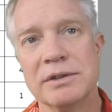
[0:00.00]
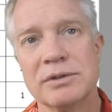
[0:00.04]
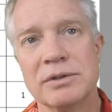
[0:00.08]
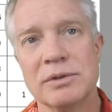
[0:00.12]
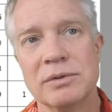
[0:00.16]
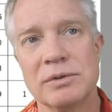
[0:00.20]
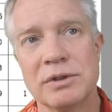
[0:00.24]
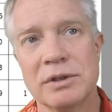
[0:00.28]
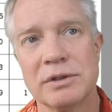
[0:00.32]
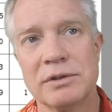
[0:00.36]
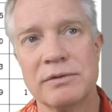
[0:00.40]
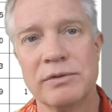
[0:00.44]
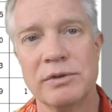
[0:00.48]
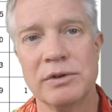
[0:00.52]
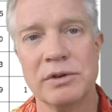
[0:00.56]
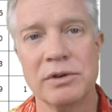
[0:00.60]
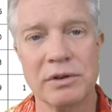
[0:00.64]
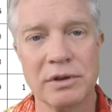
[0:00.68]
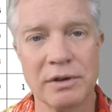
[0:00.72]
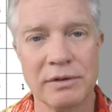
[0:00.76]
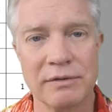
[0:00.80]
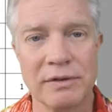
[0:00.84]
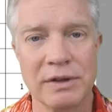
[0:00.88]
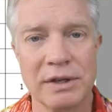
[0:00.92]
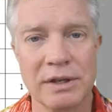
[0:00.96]
So just for your
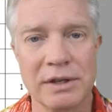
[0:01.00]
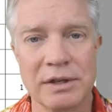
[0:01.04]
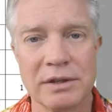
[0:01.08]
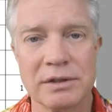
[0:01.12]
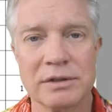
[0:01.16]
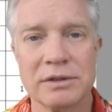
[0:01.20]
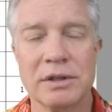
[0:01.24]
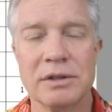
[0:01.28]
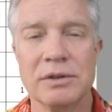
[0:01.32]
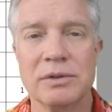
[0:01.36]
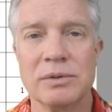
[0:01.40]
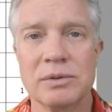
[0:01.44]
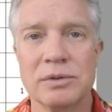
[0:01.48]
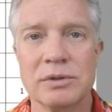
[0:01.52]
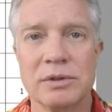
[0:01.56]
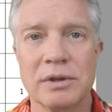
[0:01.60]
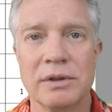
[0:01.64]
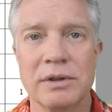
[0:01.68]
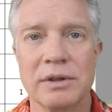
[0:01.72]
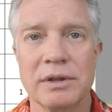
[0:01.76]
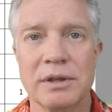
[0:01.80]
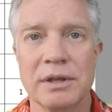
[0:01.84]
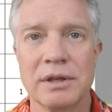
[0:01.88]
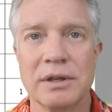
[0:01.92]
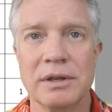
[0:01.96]
convenience, I do sell
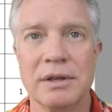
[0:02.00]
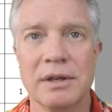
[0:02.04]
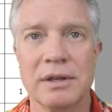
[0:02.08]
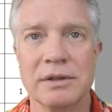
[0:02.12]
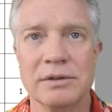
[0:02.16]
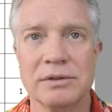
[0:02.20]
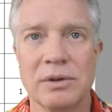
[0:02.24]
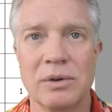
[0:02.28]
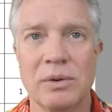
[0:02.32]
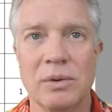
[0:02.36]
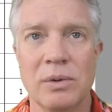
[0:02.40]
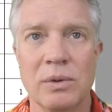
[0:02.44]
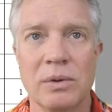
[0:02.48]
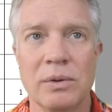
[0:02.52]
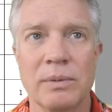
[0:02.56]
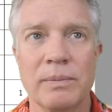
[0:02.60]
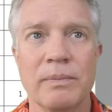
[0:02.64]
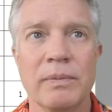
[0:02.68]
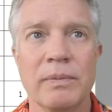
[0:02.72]
the kit as a whole.